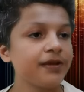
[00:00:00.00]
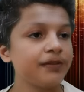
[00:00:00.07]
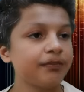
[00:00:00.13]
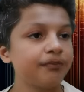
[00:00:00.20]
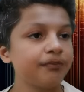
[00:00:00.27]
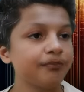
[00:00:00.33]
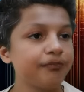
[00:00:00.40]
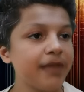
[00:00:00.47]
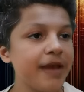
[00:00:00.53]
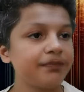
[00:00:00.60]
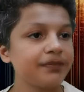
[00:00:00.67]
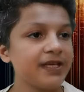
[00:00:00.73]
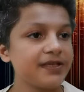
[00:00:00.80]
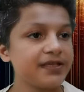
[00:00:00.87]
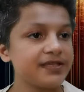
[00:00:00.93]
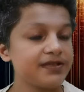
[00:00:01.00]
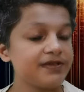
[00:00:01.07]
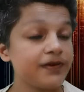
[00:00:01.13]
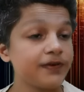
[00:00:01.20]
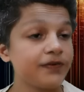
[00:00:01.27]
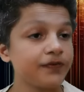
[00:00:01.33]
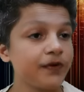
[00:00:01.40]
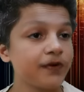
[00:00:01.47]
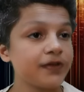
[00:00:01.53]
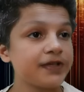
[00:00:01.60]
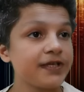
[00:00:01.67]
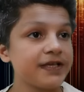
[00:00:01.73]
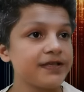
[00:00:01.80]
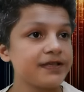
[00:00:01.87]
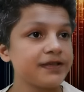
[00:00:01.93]
Memnon's
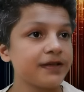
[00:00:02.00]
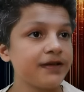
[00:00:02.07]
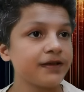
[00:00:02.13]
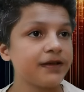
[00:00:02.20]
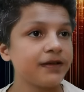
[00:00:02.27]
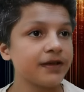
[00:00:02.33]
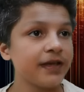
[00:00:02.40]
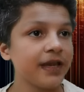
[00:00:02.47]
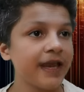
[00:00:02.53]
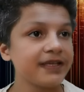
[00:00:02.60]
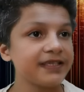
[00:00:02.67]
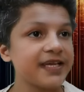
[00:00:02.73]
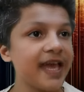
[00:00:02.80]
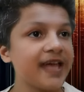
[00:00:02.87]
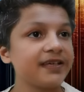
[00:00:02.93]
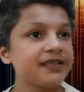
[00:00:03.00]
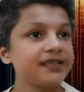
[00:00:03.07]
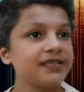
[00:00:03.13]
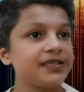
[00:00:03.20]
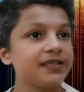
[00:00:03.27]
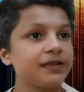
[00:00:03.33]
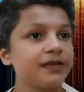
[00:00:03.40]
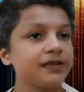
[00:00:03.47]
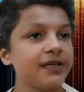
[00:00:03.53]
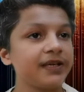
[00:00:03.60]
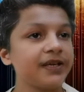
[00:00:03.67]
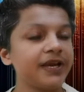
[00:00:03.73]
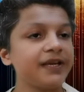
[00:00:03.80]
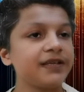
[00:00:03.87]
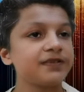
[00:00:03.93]
fortress and challenge the
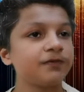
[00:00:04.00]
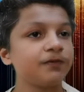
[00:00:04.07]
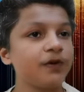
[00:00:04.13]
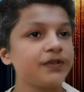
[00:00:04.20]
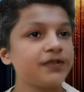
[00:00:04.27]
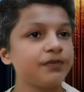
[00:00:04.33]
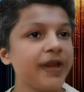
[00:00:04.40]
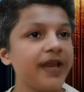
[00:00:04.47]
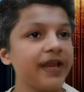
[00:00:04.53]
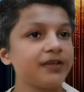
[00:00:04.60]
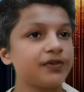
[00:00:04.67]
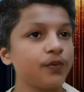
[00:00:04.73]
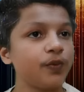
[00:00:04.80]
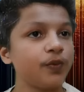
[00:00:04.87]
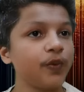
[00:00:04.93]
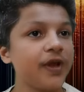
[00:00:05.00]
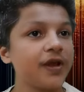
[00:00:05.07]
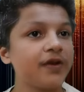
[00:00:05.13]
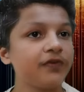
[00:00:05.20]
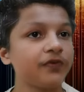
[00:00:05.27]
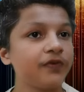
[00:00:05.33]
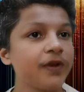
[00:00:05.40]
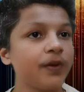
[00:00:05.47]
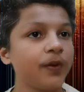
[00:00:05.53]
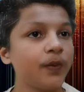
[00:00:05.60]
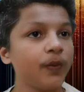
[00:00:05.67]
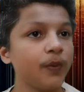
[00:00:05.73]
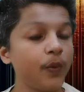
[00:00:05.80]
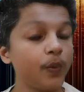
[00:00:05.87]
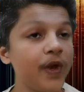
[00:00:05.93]
great swordsman to one-off
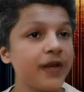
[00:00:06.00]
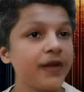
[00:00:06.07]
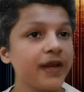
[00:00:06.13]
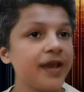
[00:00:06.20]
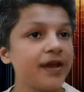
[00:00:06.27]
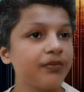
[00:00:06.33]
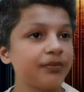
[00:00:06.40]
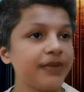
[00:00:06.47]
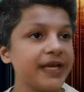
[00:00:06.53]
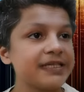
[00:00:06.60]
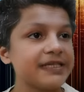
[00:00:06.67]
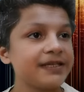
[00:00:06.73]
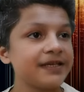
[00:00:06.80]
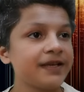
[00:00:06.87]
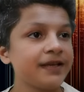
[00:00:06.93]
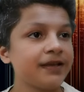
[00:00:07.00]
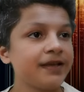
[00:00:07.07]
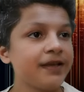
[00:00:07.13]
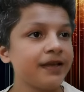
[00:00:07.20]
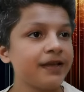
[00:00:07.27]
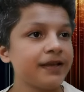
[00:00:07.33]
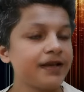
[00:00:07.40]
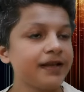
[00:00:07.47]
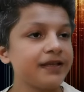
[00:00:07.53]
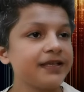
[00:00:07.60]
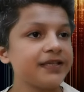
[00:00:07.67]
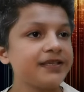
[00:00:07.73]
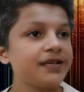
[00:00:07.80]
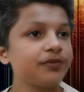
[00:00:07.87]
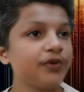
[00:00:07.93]
one combat a
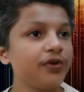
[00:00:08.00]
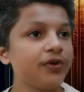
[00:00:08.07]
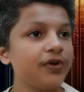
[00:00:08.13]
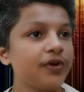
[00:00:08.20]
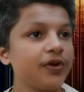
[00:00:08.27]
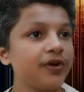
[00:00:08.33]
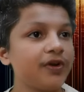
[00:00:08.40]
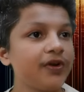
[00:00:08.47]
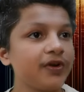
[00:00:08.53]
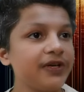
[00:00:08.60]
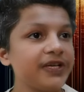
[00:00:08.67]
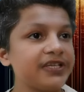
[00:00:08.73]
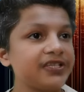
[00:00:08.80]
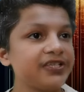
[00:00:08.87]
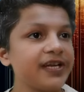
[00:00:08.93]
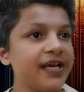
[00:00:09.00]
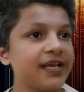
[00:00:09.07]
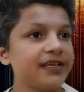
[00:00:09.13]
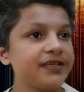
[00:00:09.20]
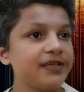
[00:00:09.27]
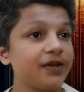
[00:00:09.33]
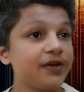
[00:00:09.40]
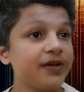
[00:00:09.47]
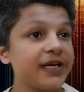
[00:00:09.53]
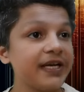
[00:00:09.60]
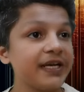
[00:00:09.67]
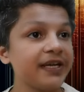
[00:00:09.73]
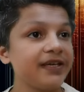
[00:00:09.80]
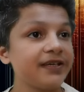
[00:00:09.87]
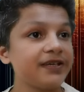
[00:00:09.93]
little more originality or
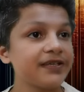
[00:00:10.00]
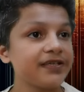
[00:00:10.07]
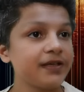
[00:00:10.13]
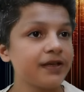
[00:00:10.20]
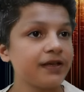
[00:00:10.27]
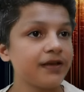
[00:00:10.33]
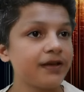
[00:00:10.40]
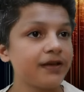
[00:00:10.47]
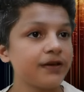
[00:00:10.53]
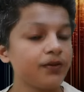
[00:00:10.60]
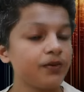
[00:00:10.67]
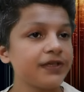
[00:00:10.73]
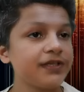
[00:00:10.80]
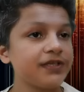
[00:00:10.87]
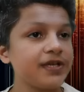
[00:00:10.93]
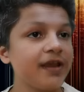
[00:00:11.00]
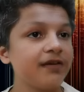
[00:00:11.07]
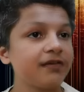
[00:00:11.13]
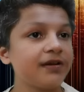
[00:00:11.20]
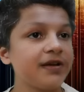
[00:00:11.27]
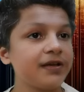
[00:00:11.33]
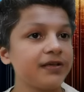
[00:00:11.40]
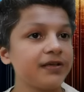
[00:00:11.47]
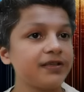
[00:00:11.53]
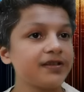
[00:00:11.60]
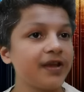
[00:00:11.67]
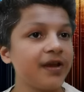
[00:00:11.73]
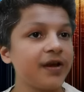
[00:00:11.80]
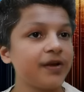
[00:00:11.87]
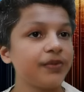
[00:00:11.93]
energy wouldn't have hurt the
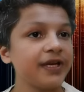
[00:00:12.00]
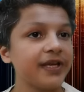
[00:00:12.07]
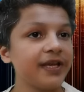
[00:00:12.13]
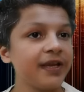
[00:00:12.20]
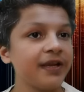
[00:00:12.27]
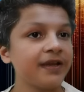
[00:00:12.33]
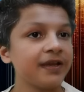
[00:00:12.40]
Scorpion King.